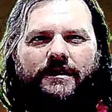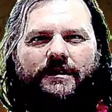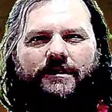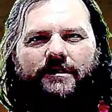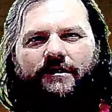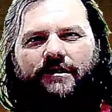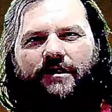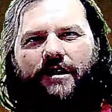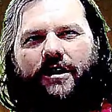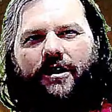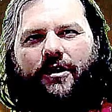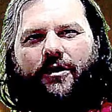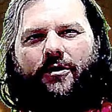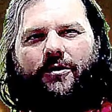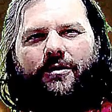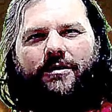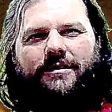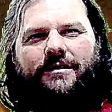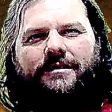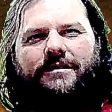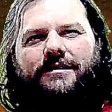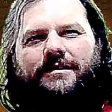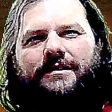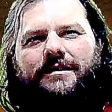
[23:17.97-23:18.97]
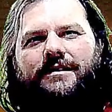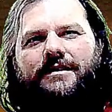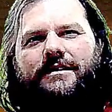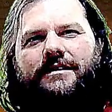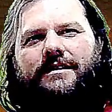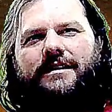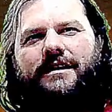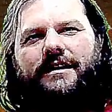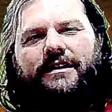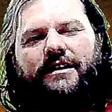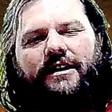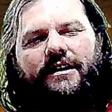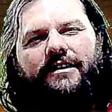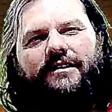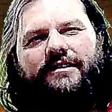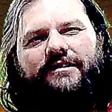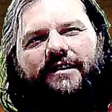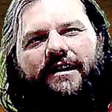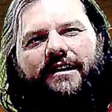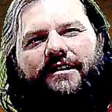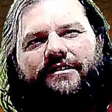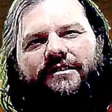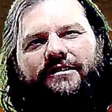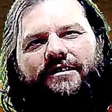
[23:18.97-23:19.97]
So, he
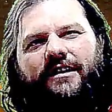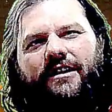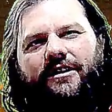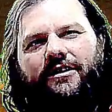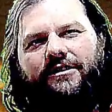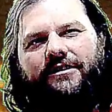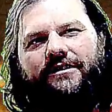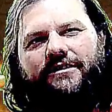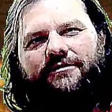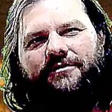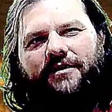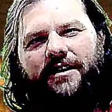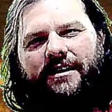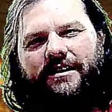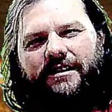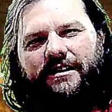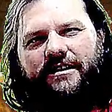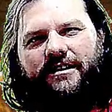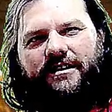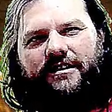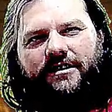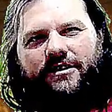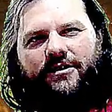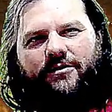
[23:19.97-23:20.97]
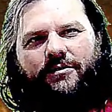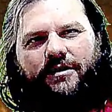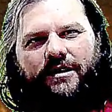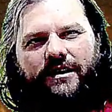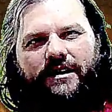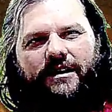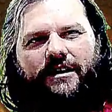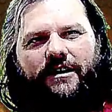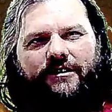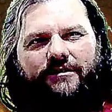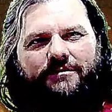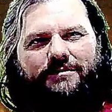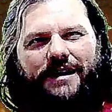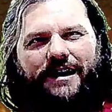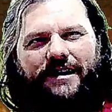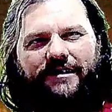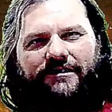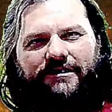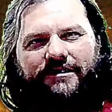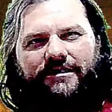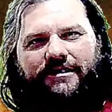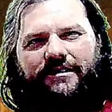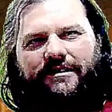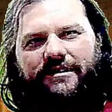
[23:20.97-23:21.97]
tells Freddy to do what he does
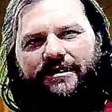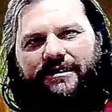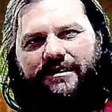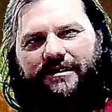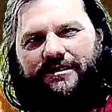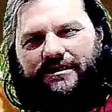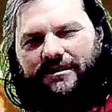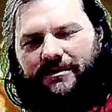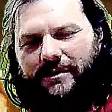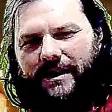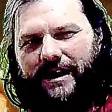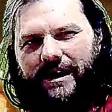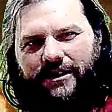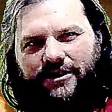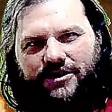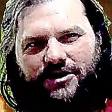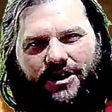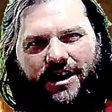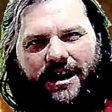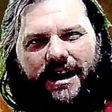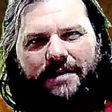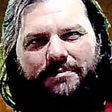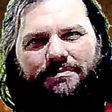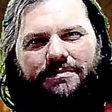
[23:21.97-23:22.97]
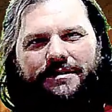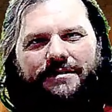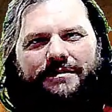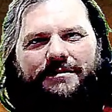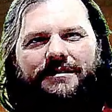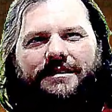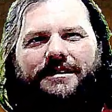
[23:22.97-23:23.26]
best, to make a trap.